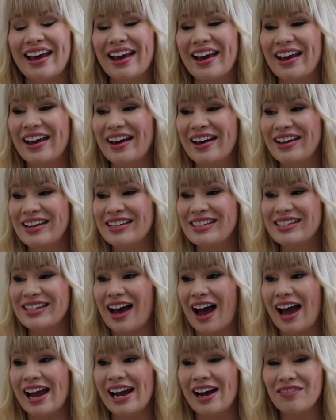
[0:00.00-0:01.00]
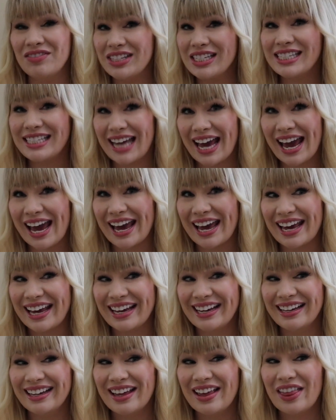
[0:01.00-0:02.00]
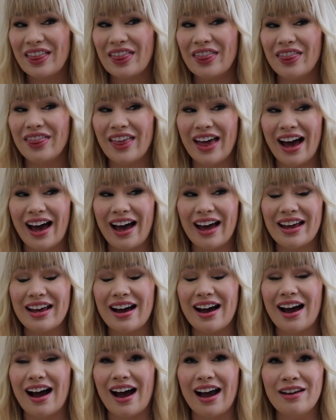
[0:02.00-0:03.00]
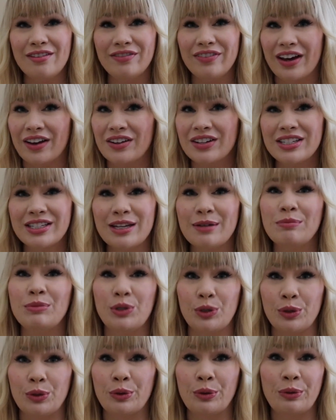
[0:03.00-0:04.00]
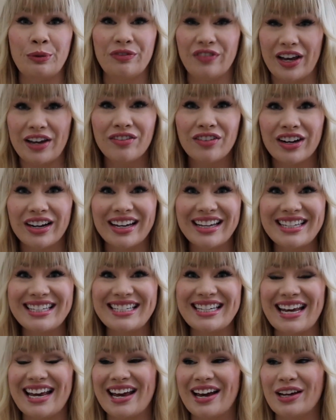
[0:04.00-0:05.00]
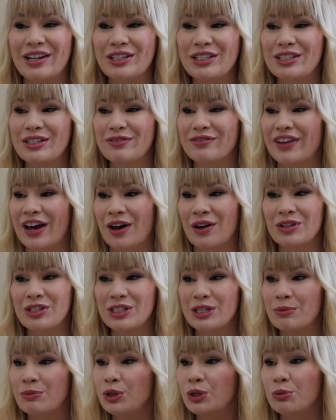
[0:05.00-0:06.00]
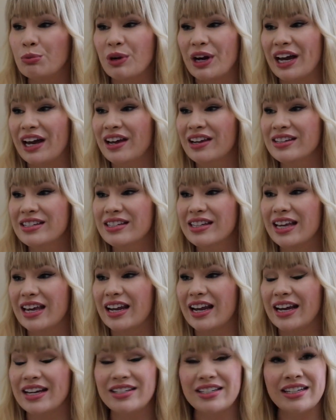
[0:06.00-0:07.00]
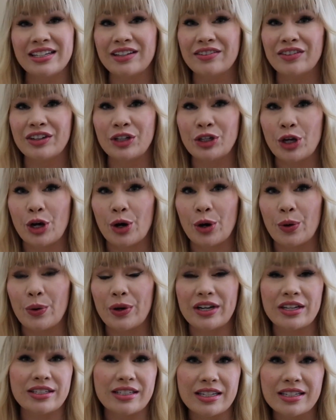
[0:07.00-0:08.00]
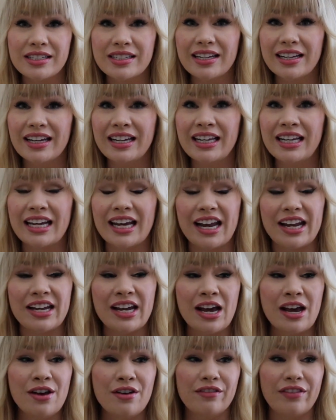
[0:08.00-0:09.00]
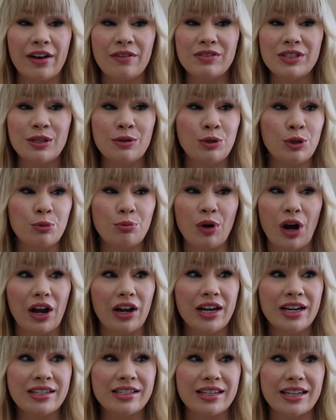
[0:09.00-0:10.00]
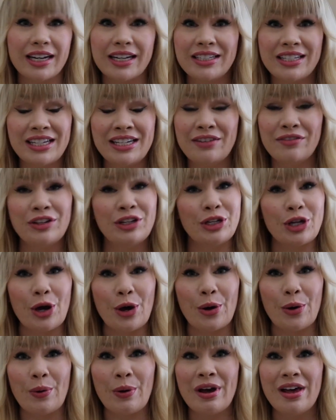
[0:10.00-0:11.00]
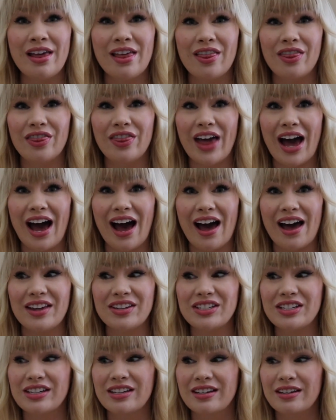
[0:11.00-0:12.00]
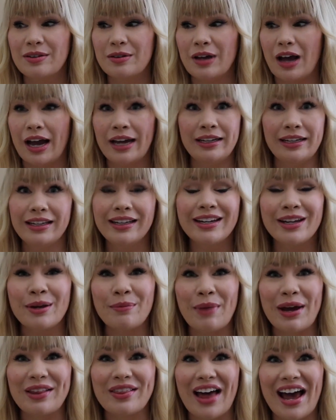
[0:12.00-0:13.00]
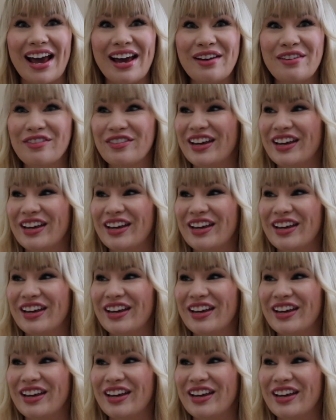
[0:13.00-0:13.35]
And I have to say that I found some new favorites and found some new brands that I didn't even know existed and found some new products that I didn't even know that I needed in my life.